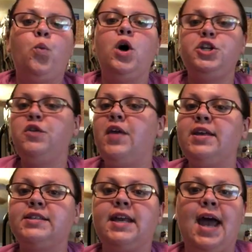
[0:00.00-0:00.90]
what do you
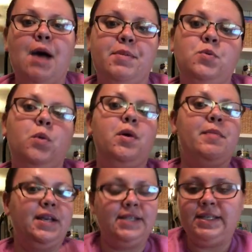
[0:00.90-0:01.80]
think is going to happen when we
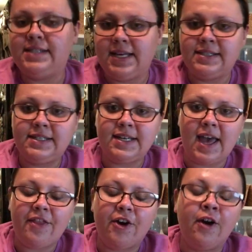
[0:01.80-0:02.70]
mix these things
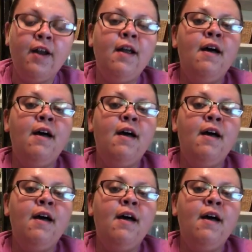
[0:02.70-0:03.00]
together?